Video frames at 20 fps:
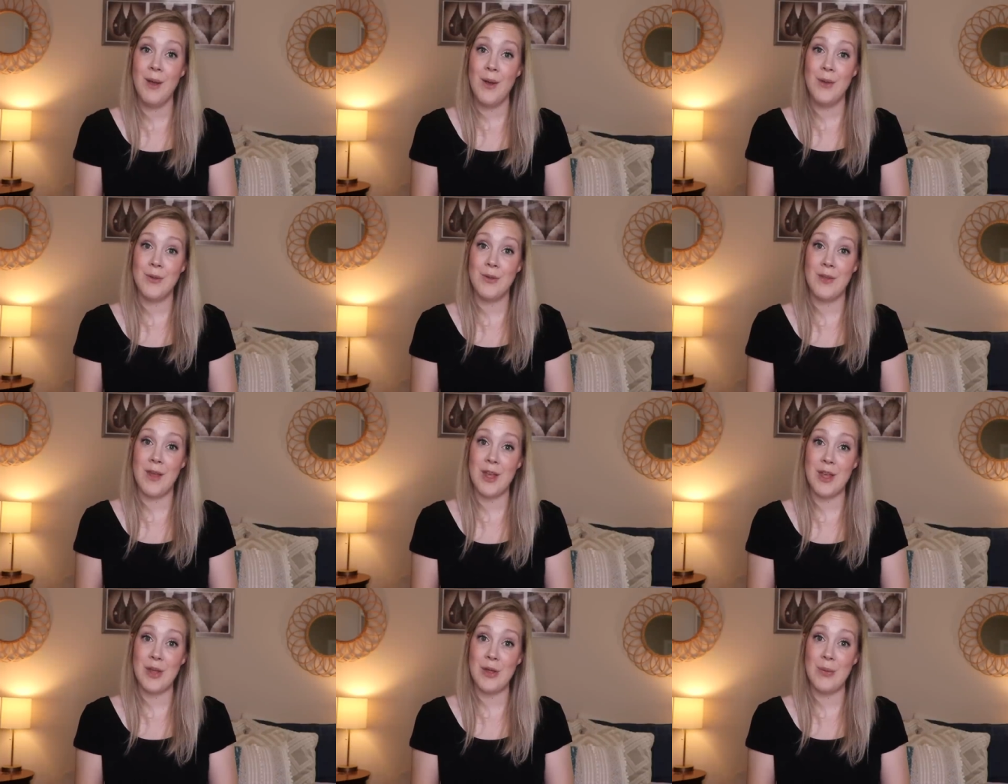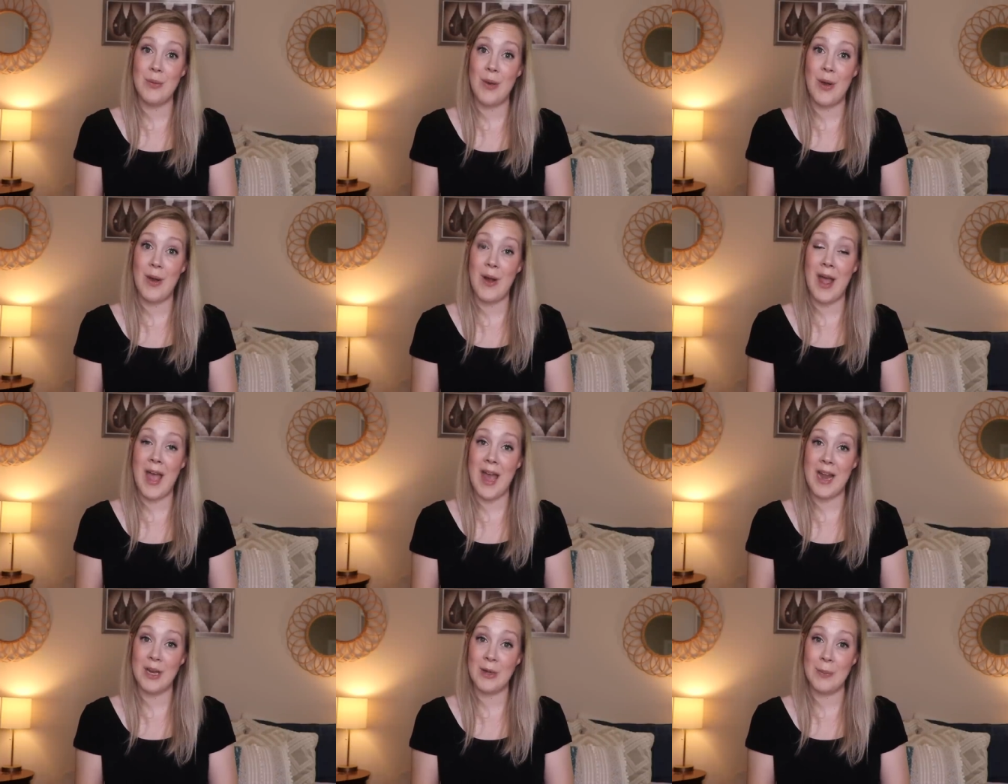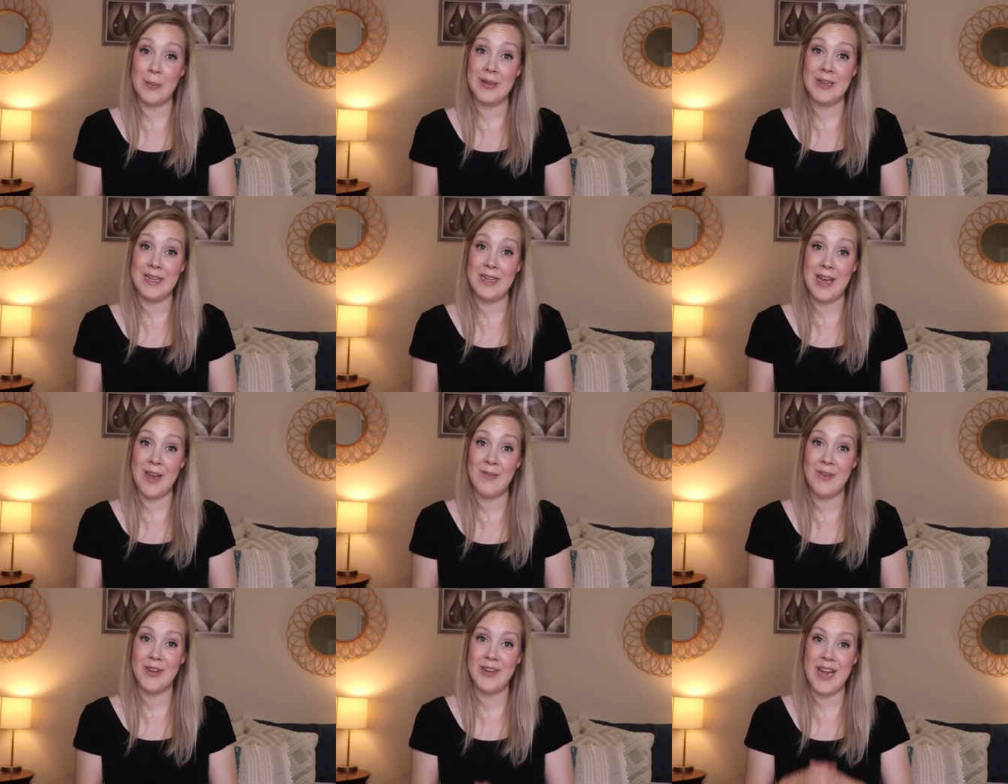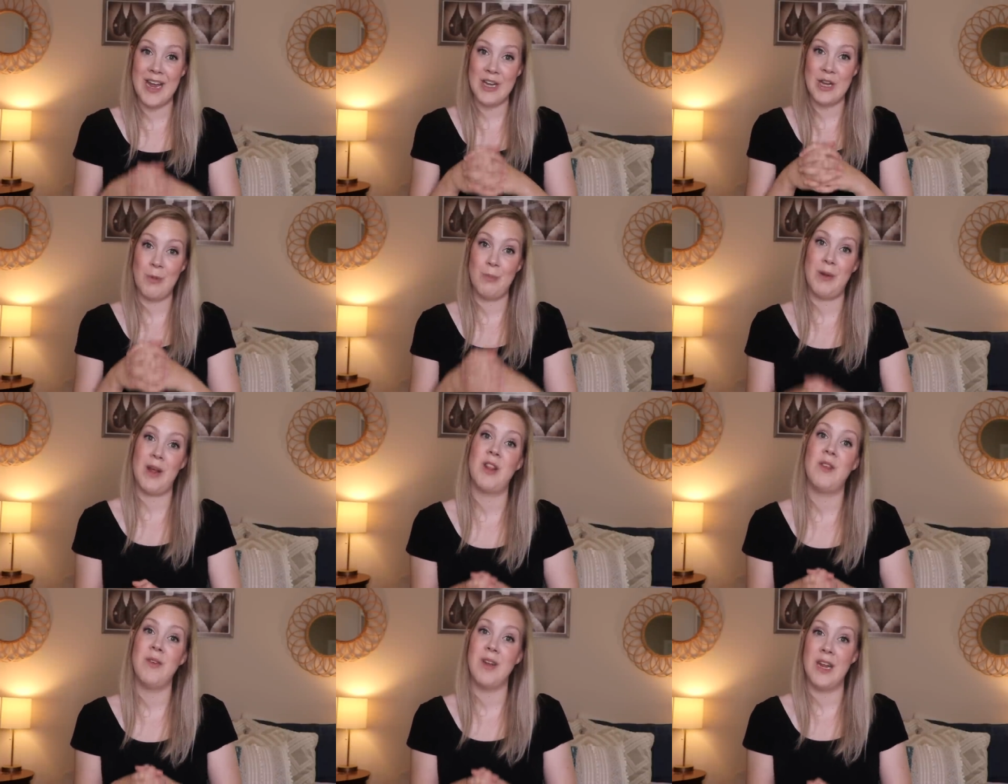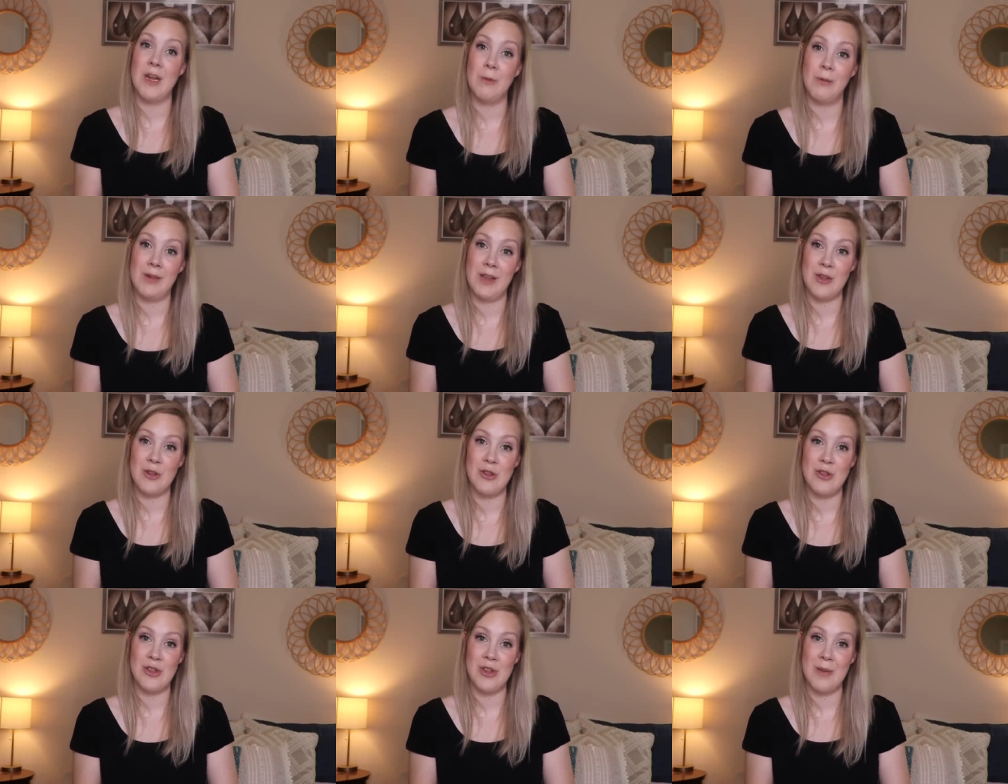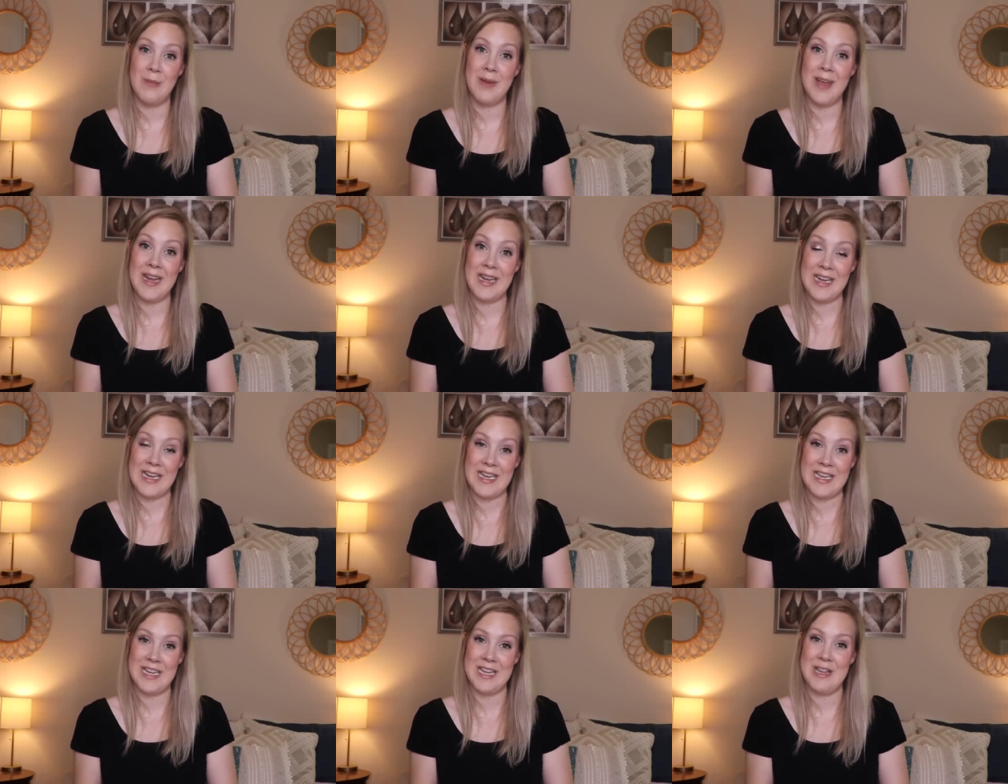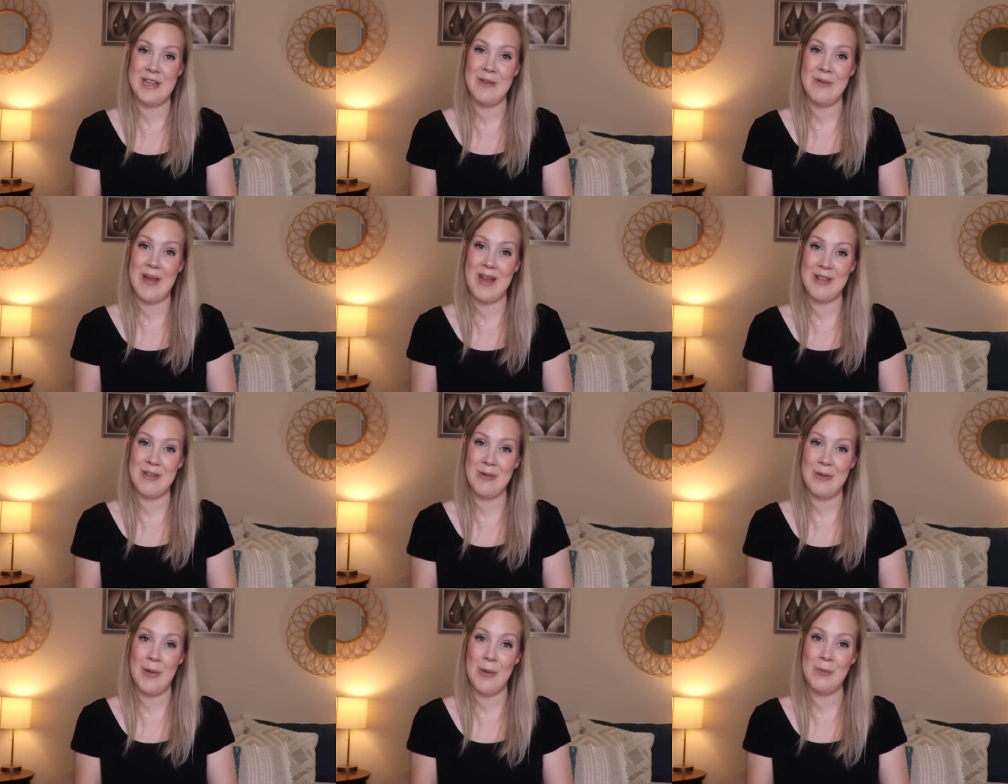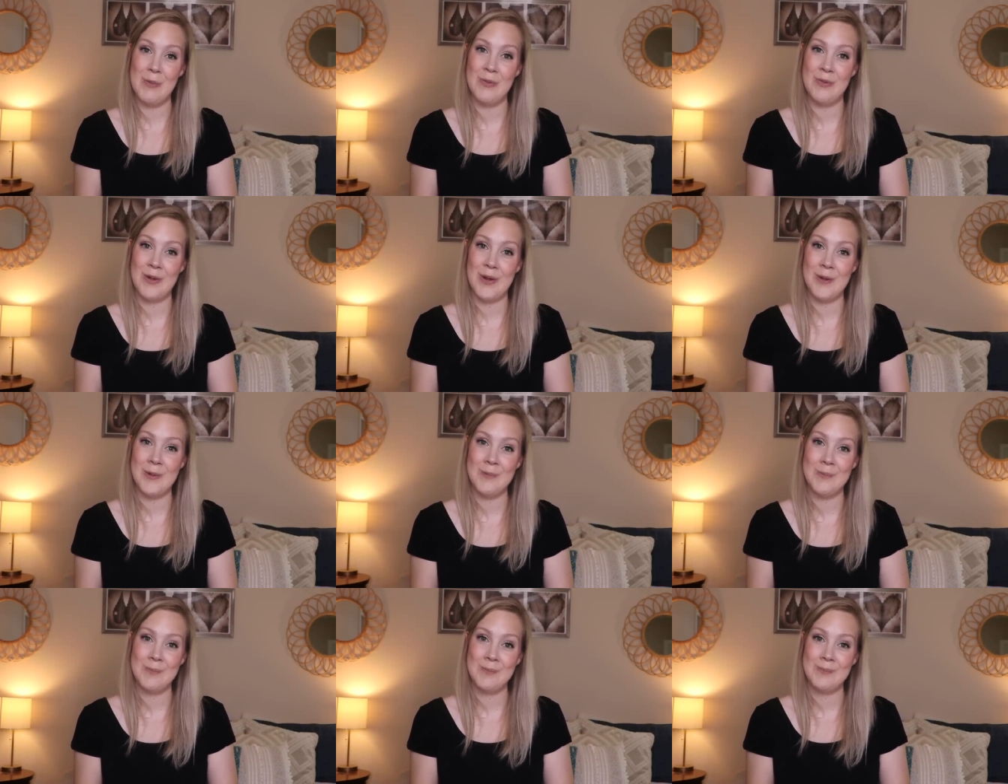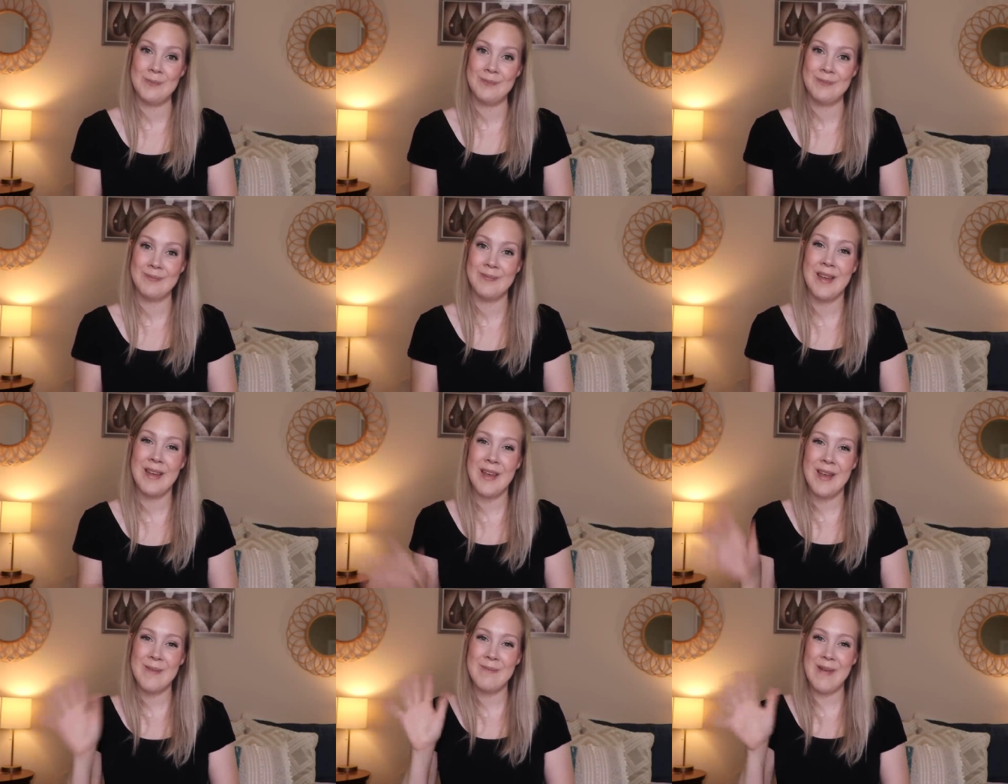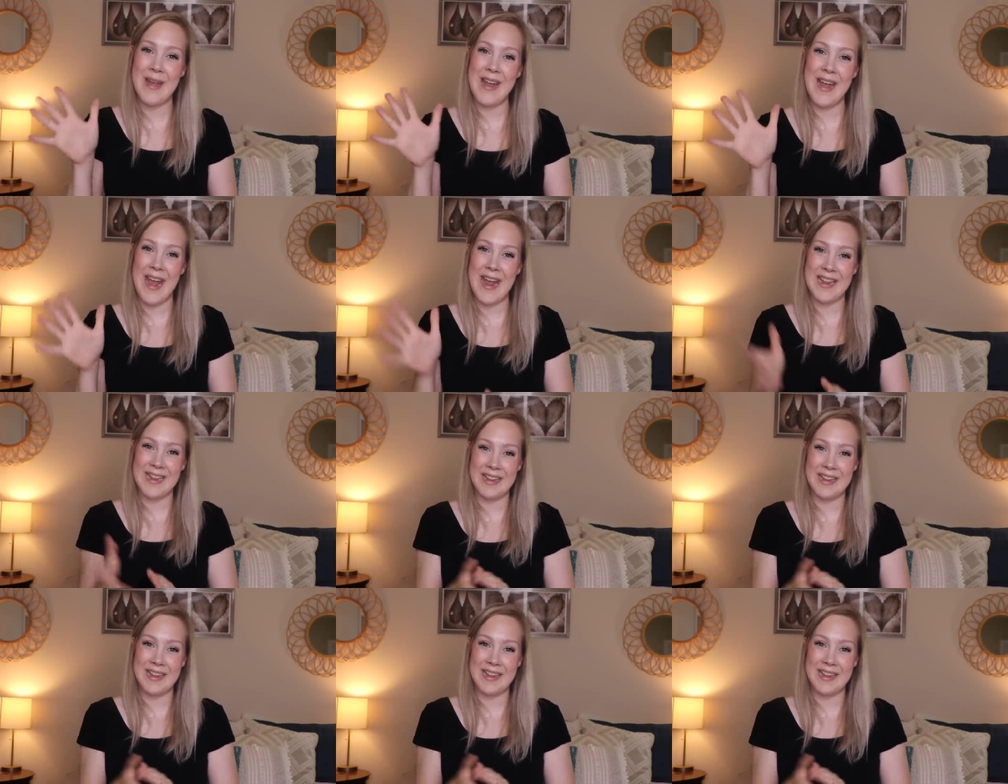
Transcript: so that you are adequately covered and your breastfeeding relationship can continue as you hoped for. Bye guys.